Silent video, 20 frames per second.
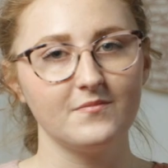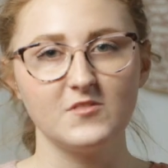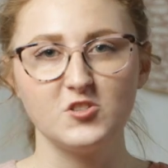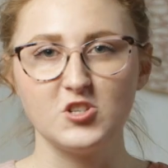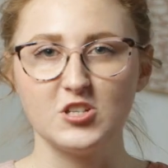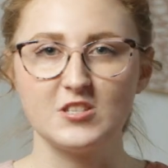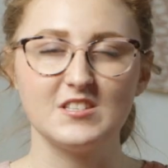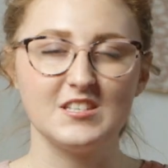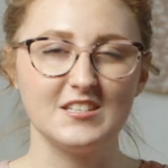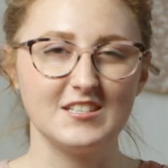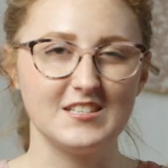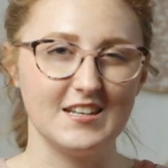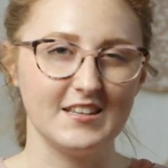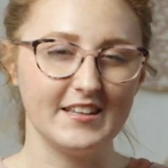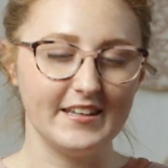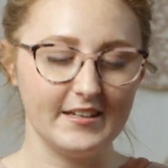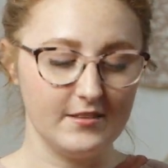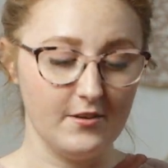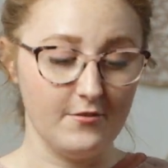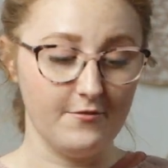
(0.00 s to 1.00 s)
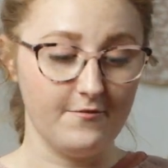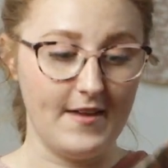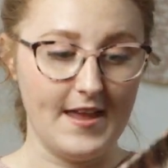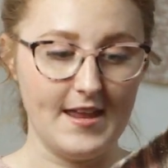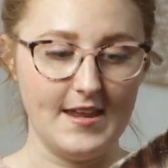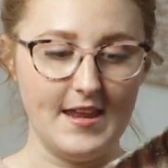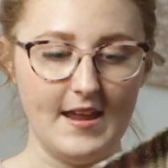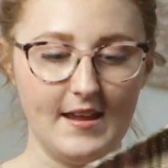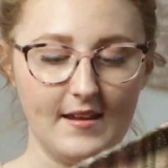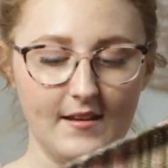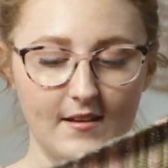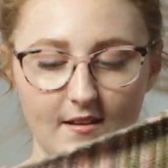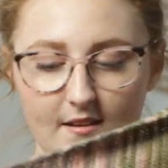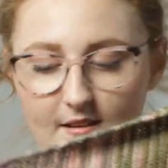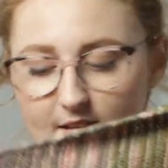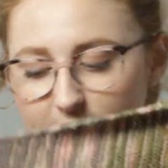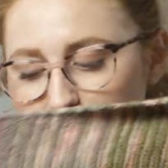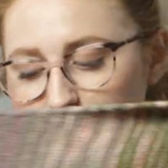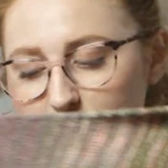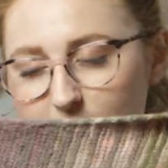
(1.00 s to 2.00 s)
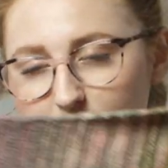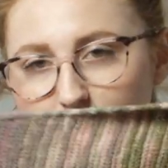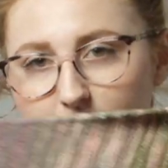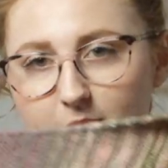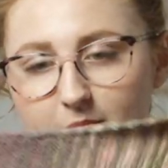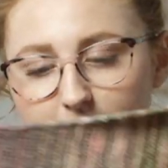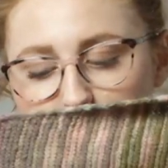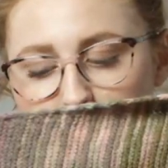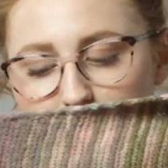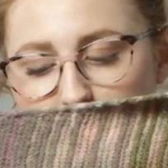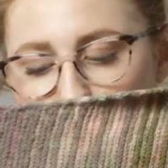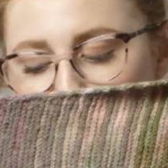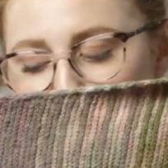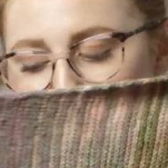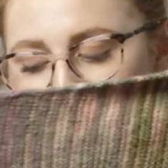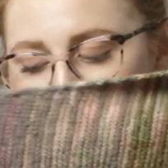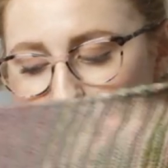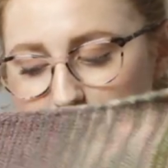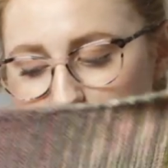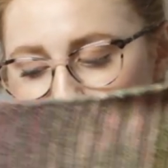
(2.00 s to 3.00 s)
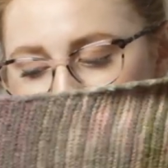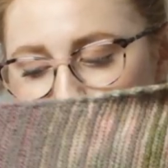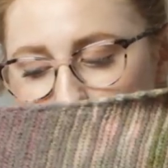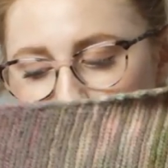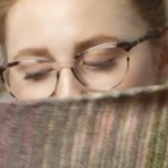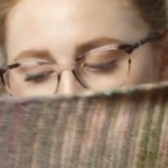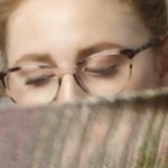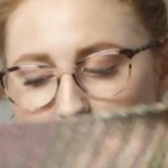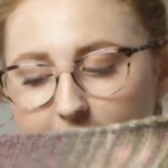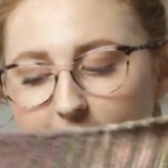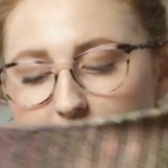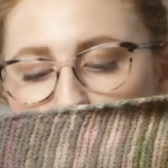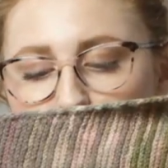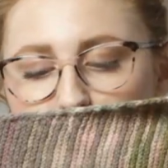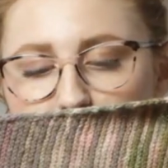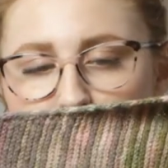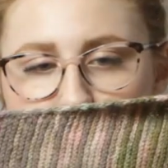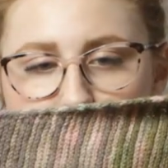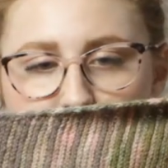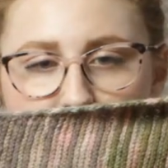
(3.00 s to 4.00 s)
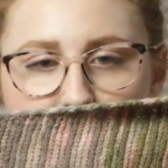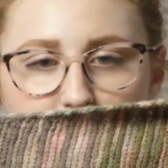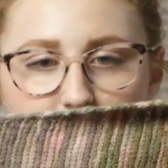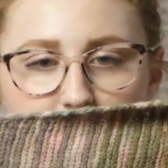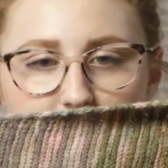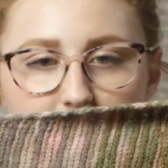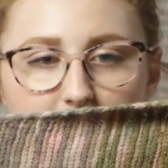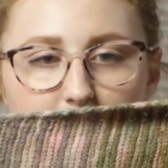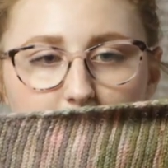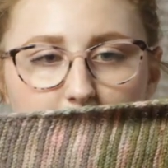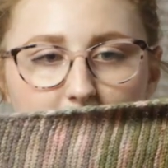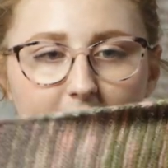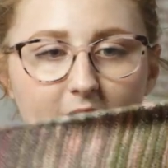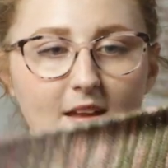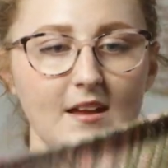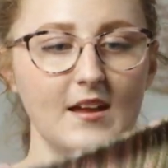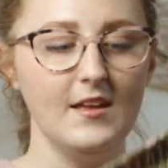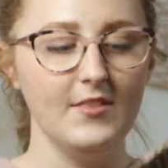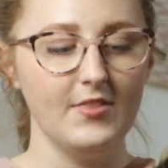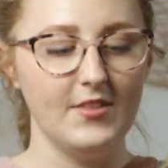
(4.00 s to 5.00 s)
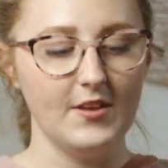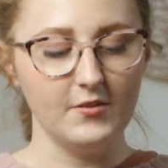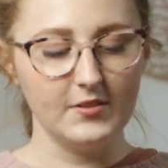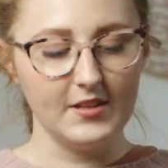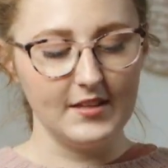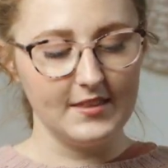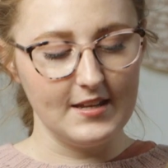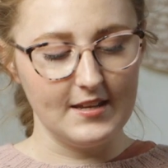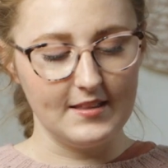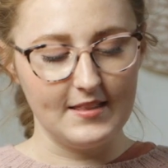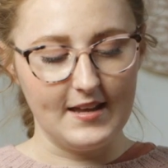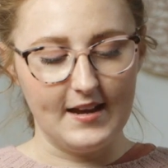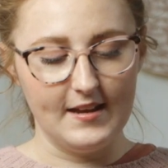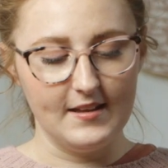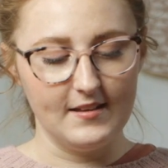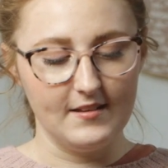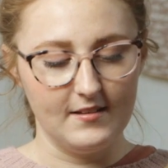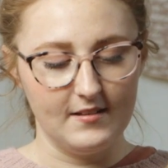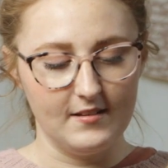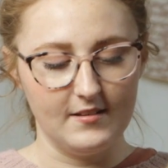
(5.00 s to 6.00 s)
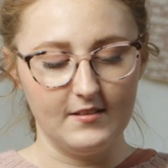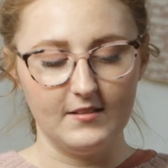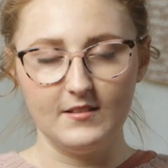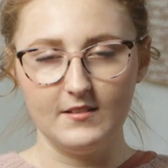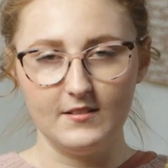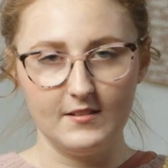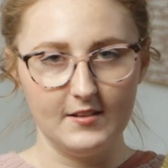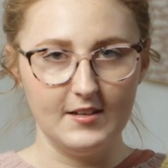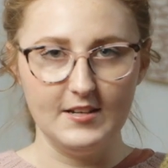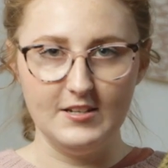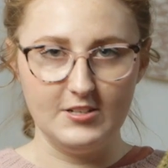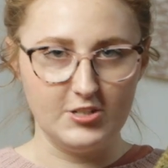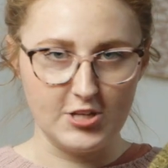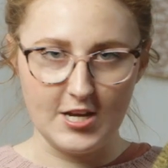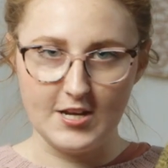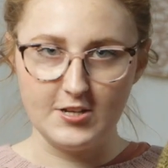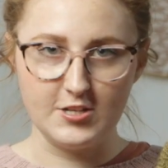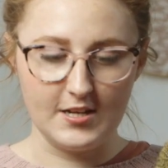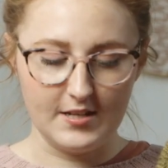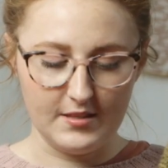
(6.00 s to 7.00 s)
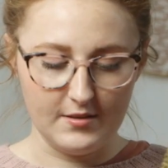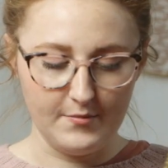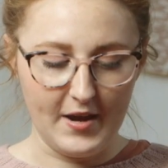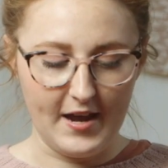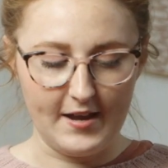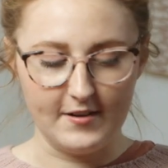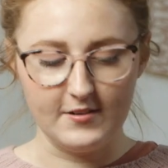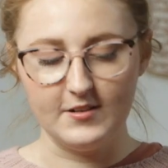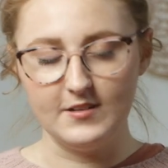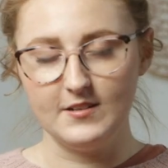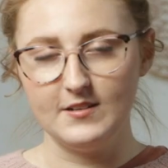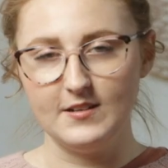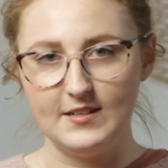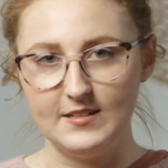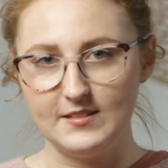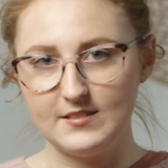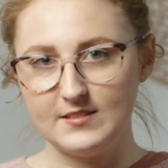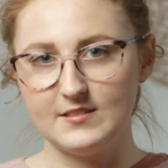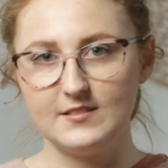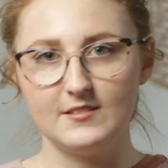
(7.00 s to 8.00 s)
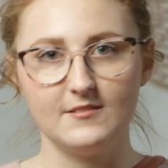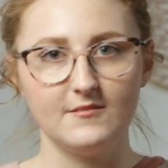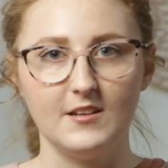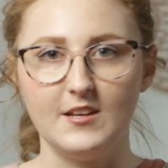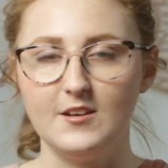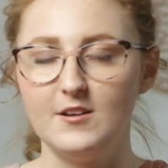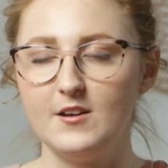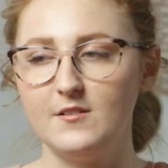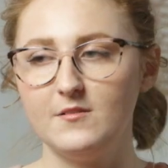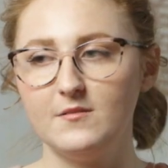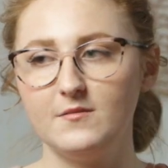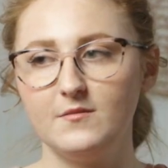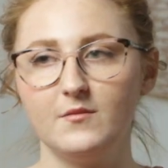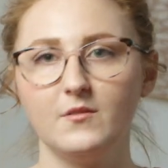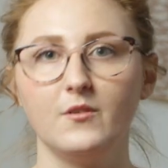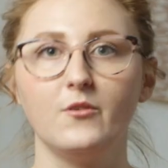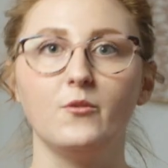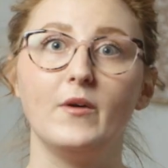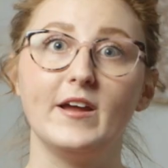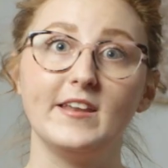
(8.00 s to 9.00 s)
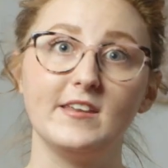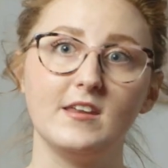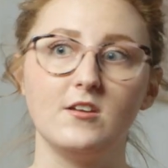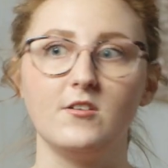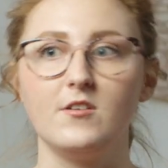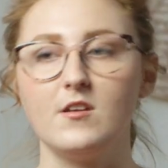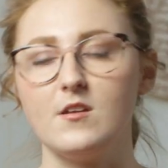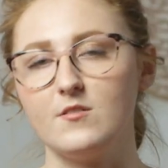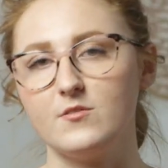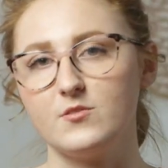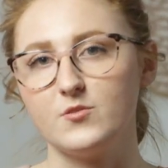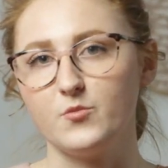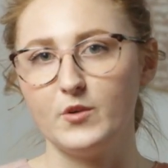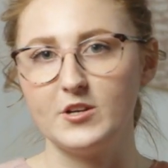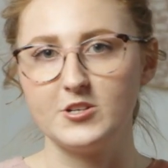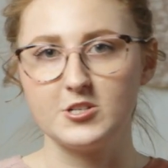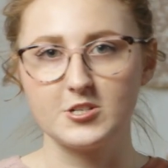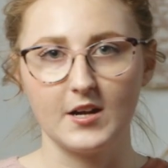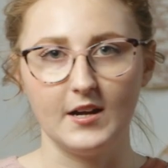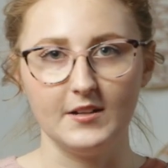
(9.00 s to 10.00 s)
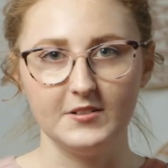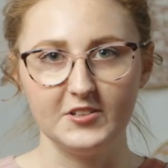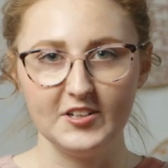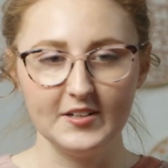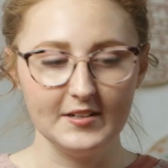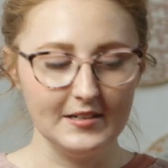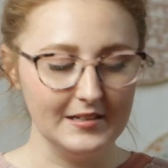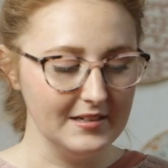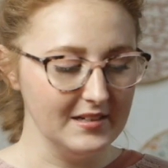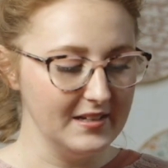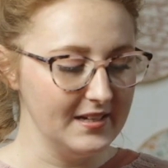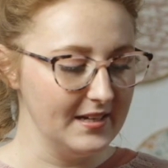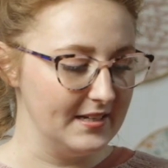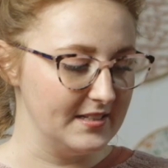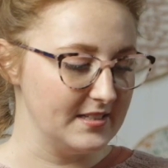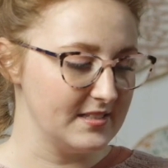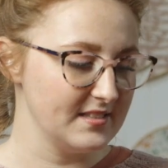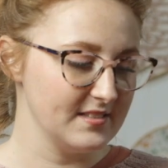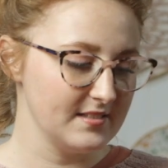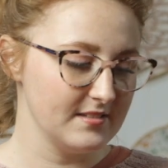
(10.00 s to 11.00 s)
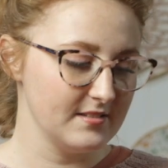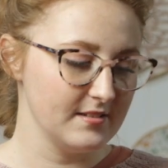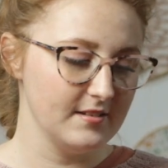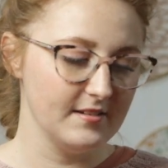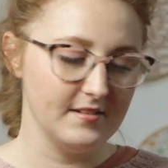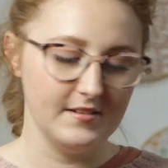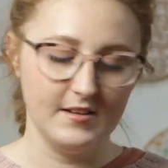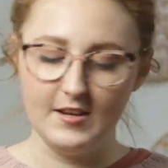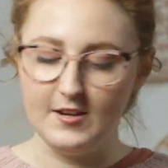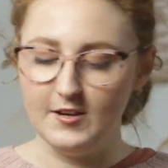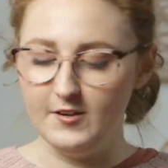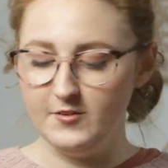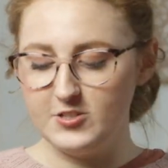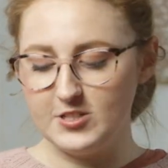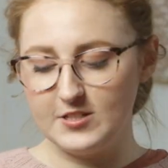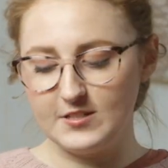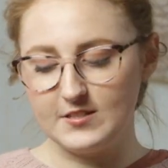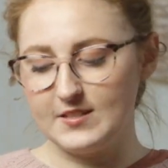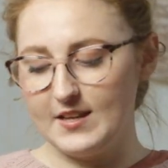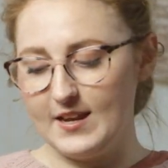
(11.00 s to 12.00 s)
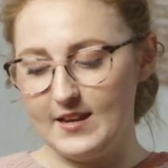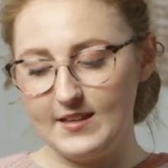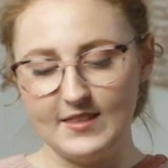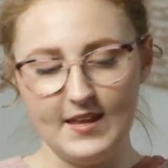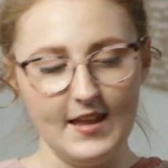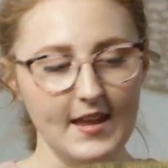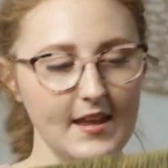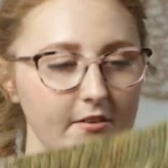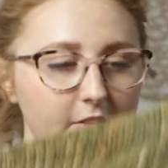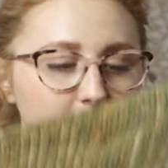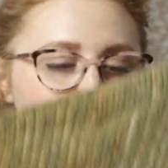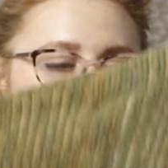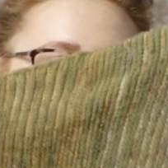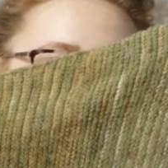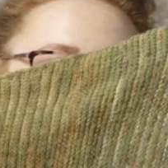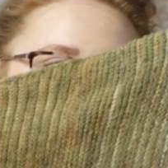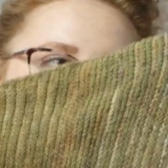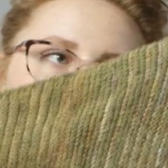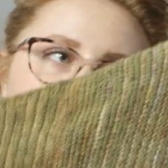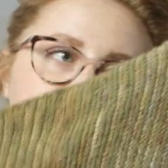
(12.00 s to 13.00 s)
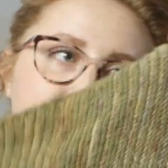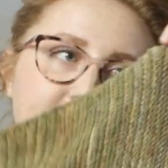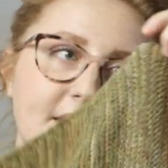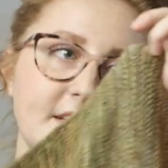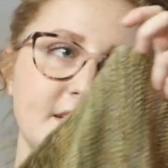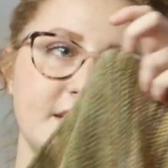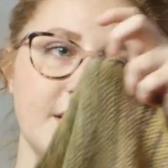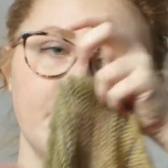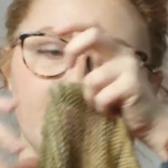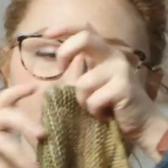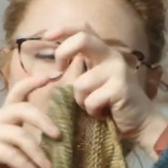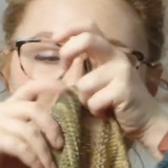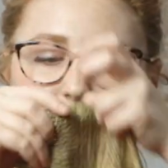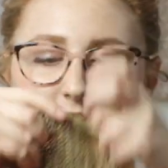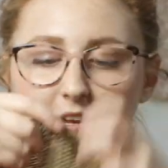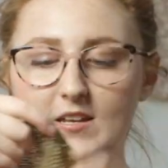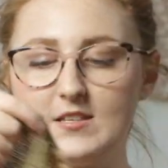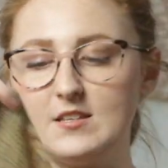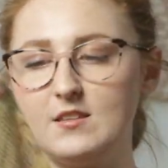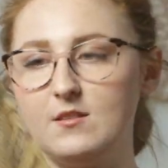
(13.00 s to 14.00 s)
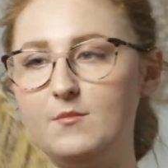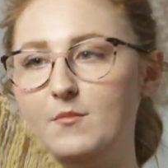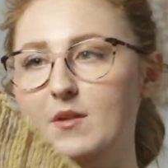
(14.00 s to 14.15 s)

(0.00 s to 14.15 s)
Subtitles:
just to see like the fading bits, like how she changes it. But the only thing that is changing in the pattern is, when you use which color. It's, just like the increases are very simple. You get to the